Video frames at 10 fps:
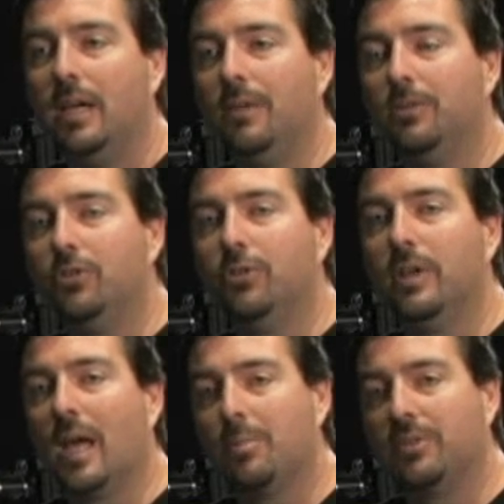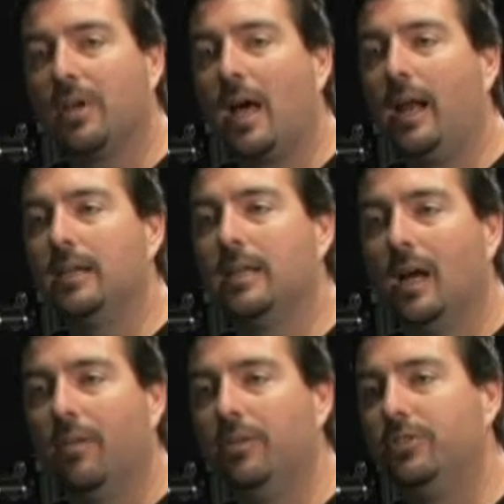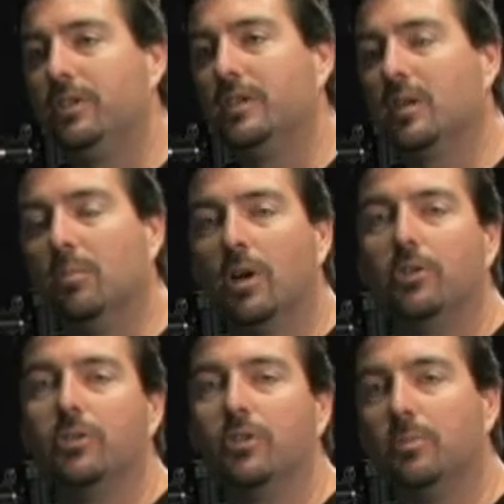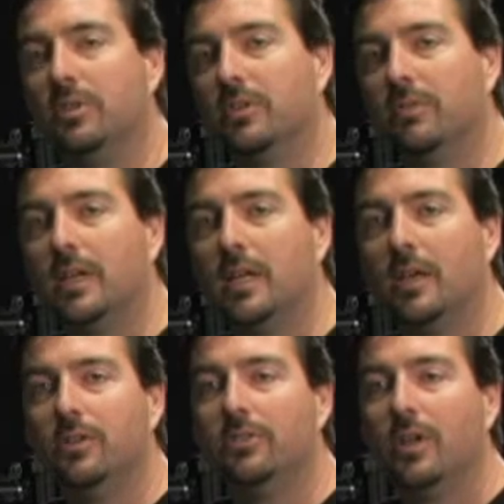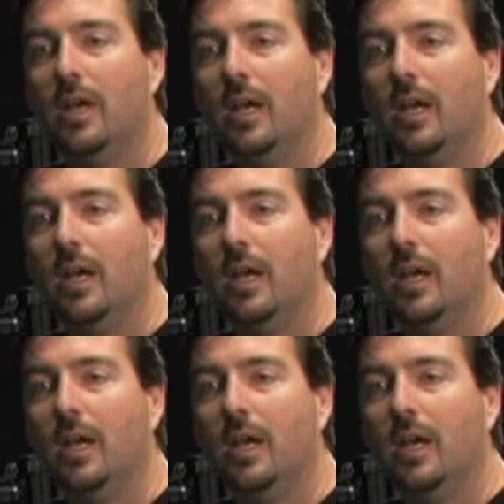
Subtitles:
If you're shooting episodic, television, commercials, music videos,